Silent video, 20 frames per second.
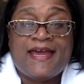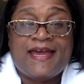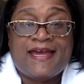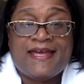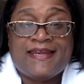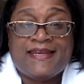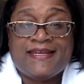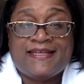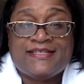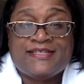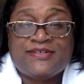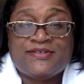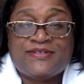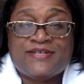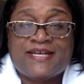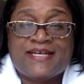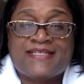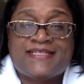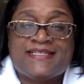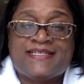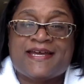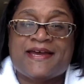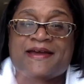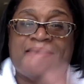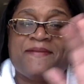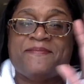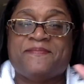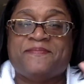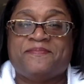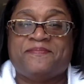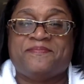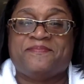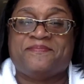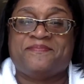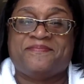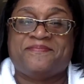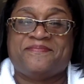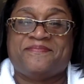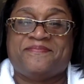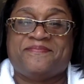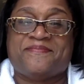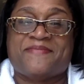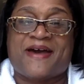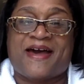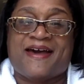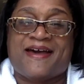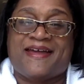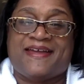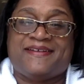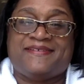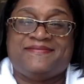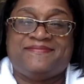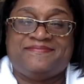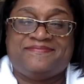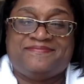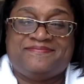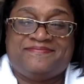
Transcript: And until next time, bye.